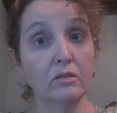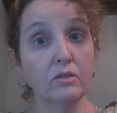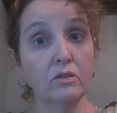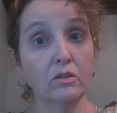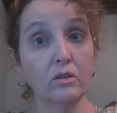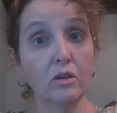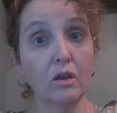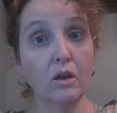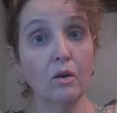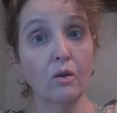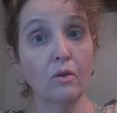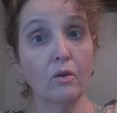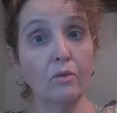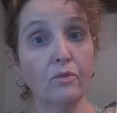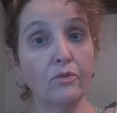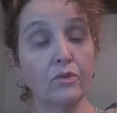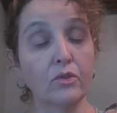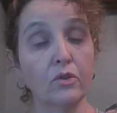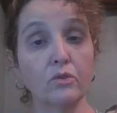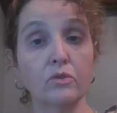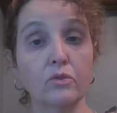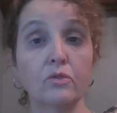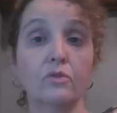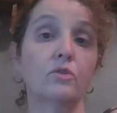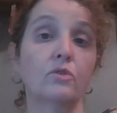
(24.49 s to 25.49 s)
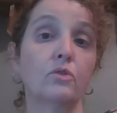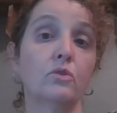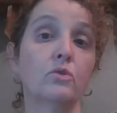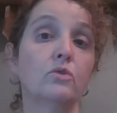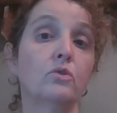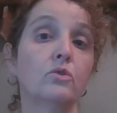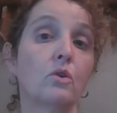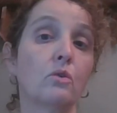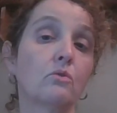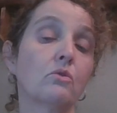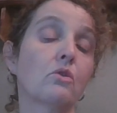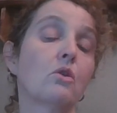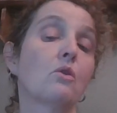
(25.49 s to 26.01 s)
So for those of you who
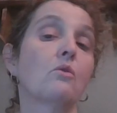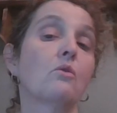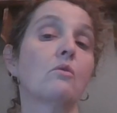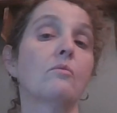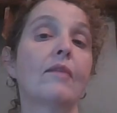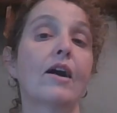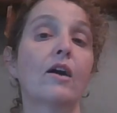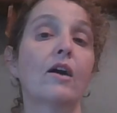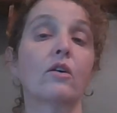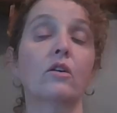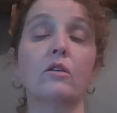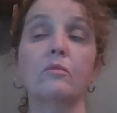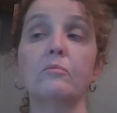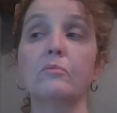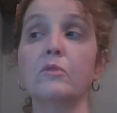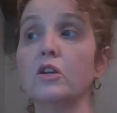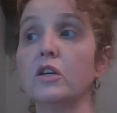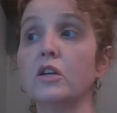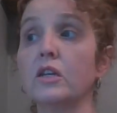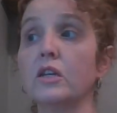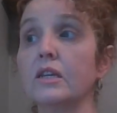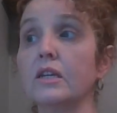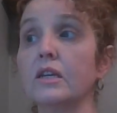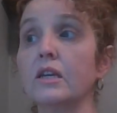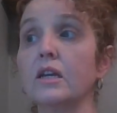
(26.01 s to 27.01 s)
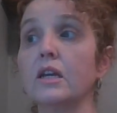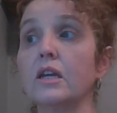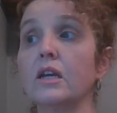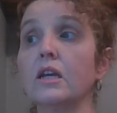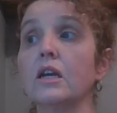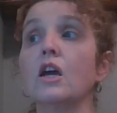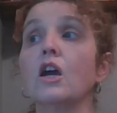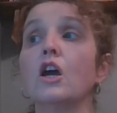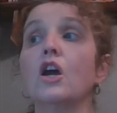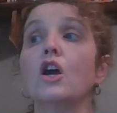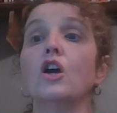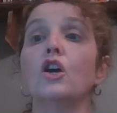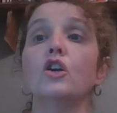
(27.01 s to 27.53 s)
don't know about CommuniTea,
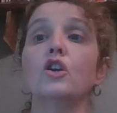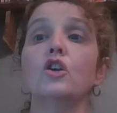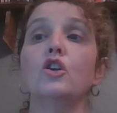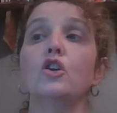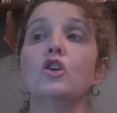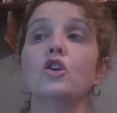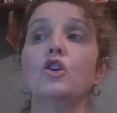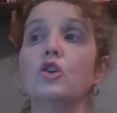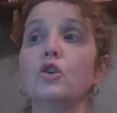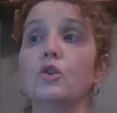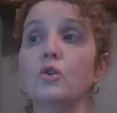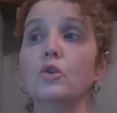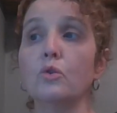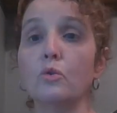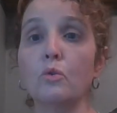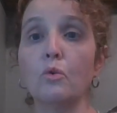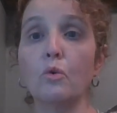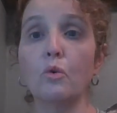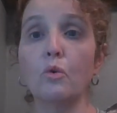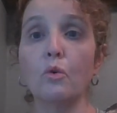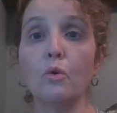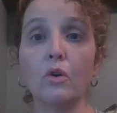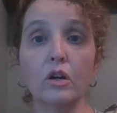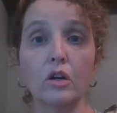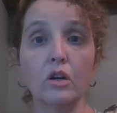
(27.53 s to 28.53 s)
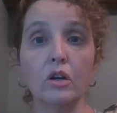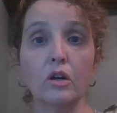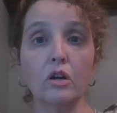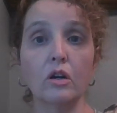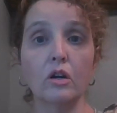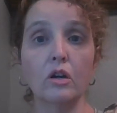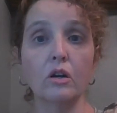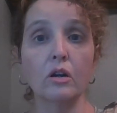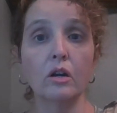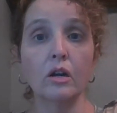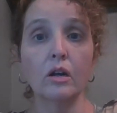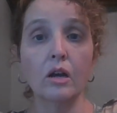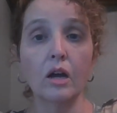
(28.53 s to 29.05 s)
you
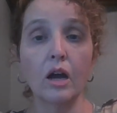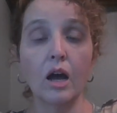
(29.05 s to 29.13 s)
order